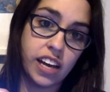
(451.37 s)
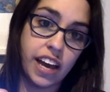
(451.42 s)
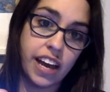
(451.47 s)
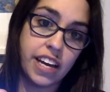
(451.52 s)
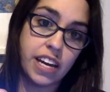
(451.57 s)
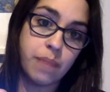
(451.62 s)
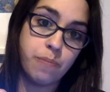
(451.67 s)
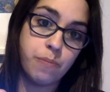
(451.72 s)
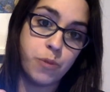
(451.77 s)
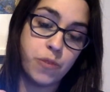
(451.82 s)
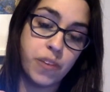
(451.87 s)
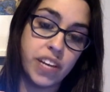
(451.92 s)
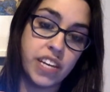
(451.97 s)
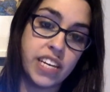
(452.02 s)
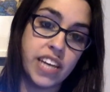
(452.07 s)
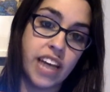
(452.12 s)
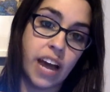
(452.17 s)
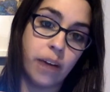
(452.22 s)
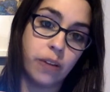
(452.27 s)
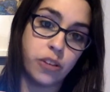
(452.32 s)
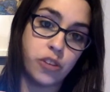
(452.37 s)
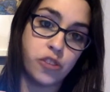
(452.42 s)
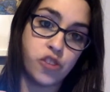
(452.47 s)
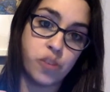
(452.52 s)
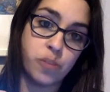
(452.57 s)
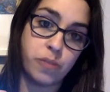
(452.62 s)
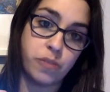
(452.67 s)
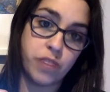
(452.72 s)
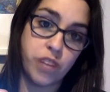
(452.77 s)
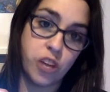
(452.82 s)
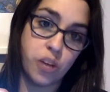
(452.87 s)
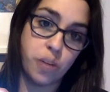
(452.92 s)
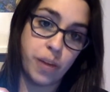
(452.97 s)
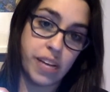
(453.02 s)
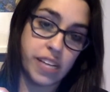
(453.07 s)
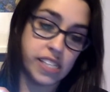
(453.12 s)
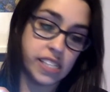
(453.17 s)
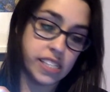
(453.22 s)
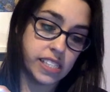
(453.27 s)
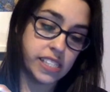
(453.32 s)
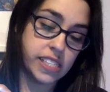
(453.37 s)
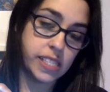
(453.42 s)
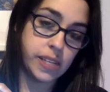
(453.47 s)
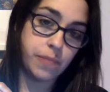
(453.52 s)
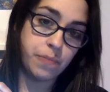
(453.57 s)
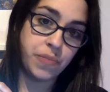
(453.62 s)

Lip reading: and are moving down the strip of Neopixels.